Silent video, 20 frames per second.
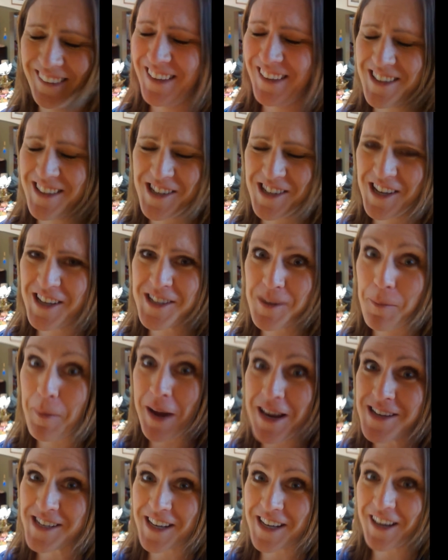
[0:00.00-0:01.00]
it's
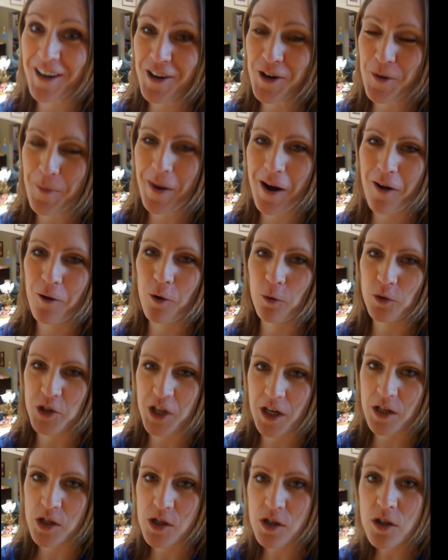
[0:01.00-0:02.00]
amazing how your palate will
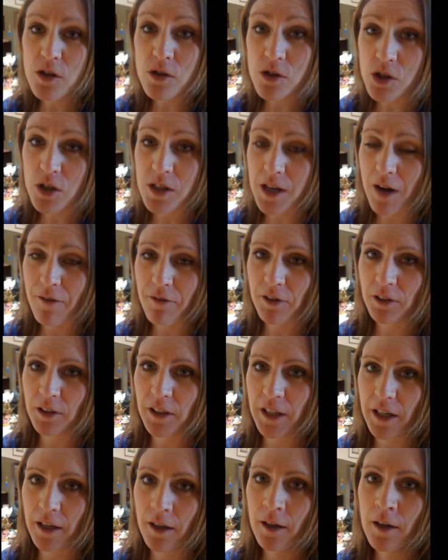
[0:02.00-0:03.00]
change. So you should
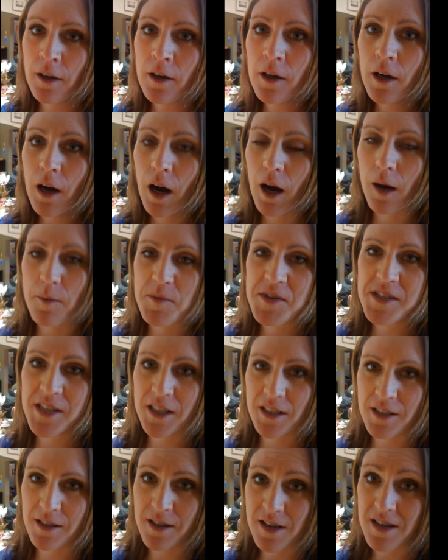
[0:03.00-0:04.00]
definitely
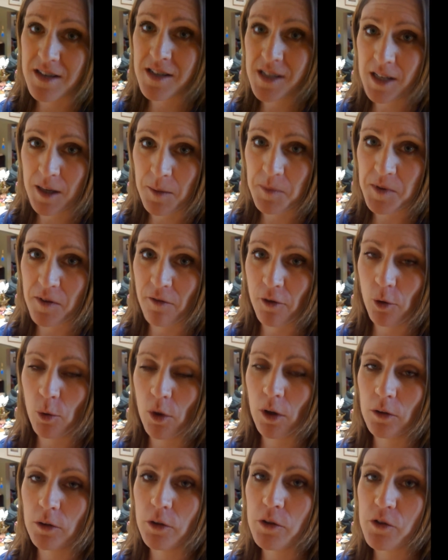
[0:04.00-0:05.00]
stick to these tips if you
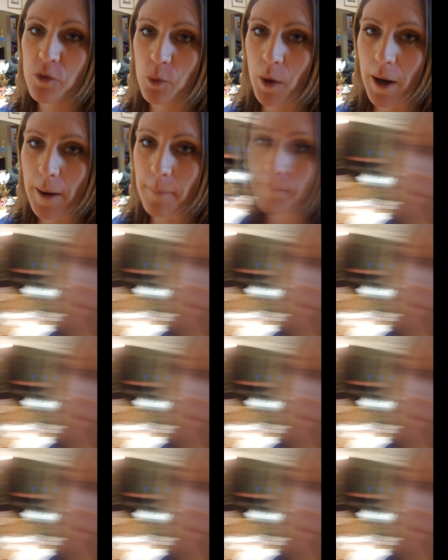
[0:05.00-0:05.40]
want to lose weight.